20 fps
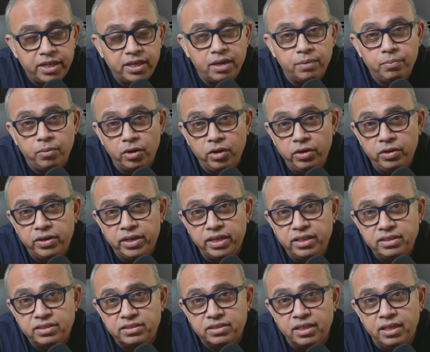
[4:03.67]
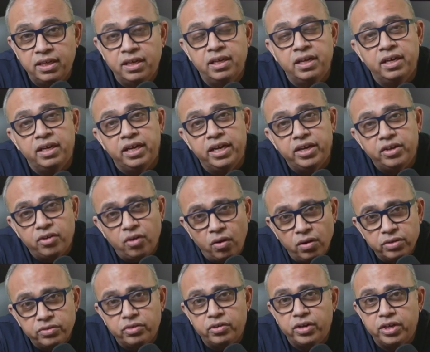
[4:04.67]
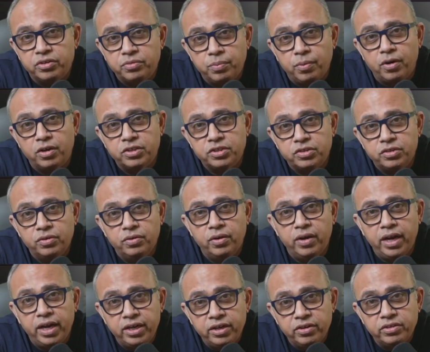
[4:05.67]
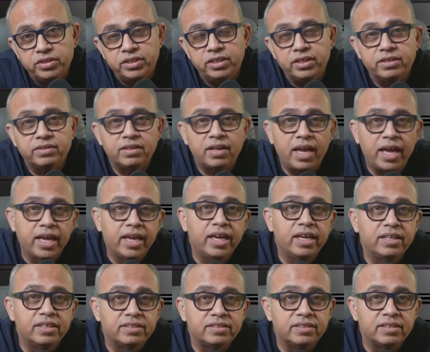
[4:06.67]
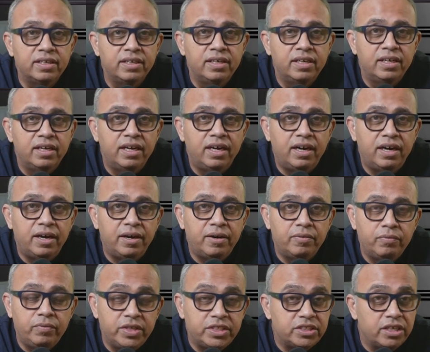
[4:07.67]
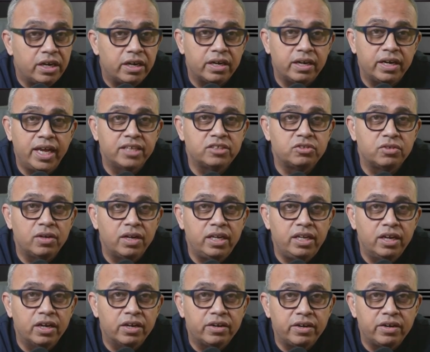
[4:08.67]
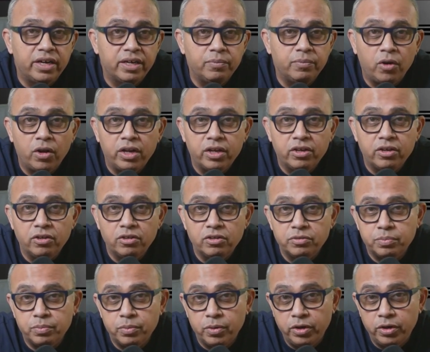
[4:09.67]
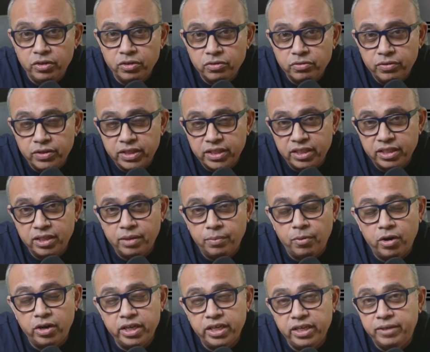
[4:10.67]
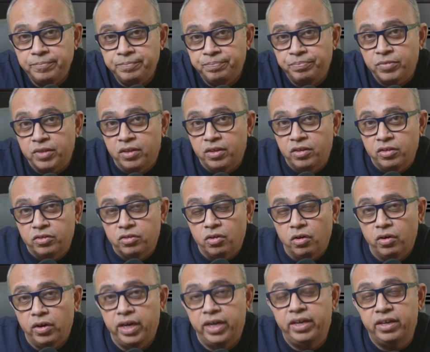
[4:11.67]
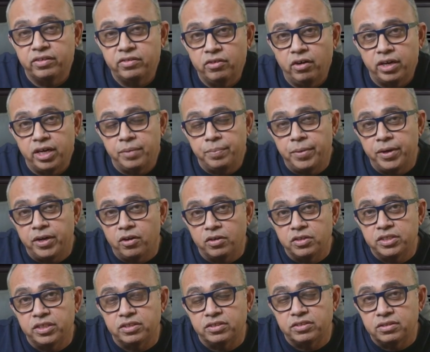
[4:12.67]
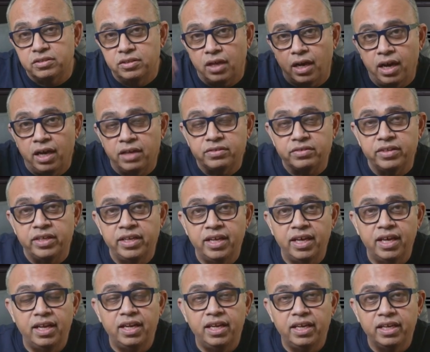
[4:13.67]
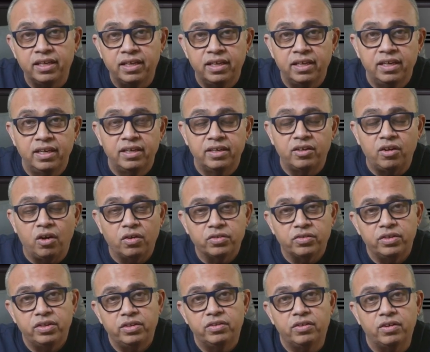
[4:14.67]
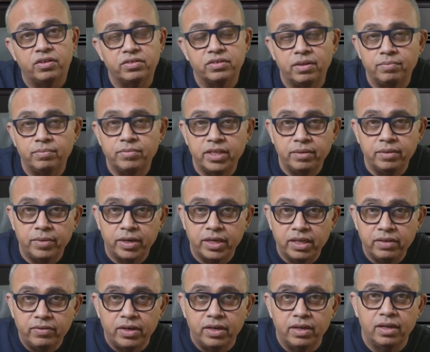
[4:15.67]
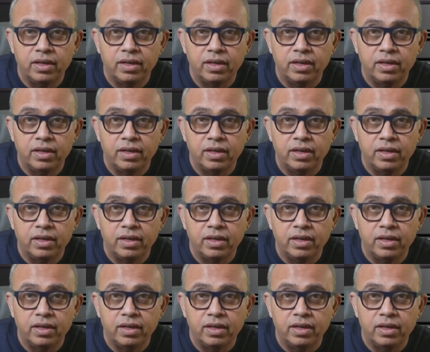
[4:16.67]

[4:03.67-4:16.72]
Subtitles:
pollutants, it also responds to endogenous ligands, which are naturally occurring molecules produced within the body. So it does not depend on just us inhaling toxins or something, but even